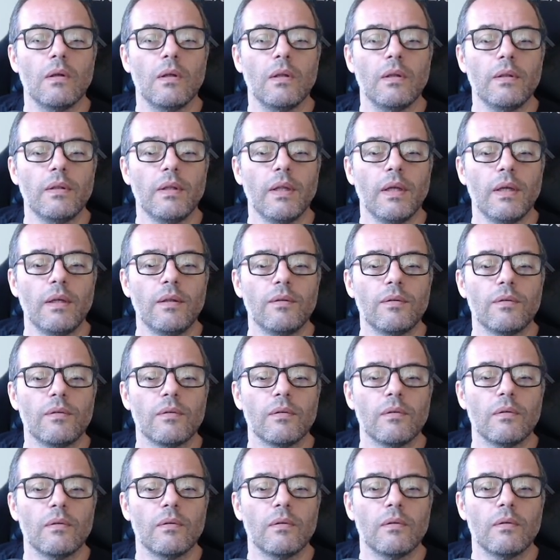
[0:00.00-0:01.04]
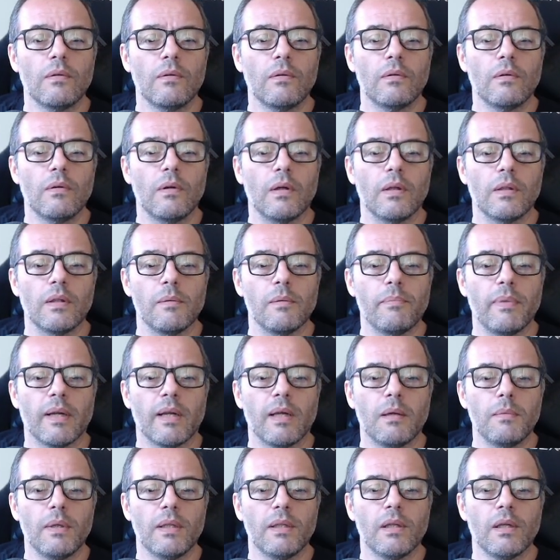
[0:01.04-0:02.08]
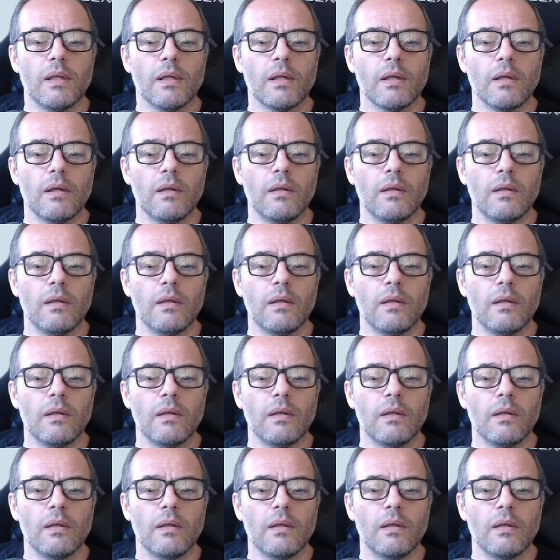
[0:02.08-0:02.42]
In ticks, and the parameter